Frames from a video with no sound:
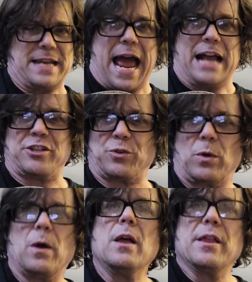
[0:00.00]

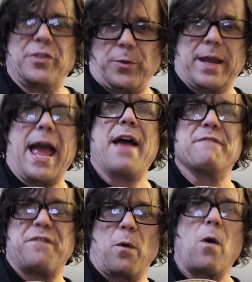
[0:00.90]
natural. 3
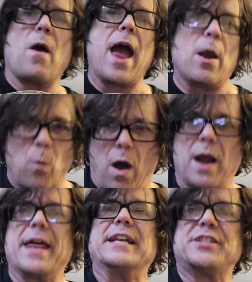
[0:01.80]
and 4 and
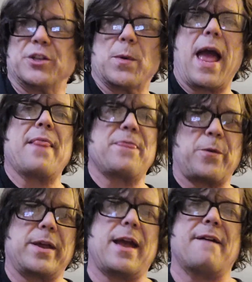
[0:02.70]
1 and 2 and
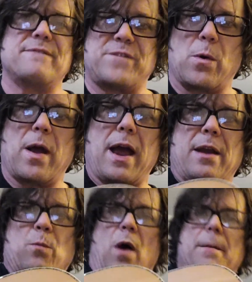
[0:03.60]
3 and 4
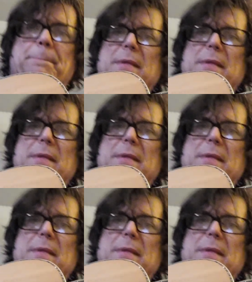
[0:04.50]
and 1.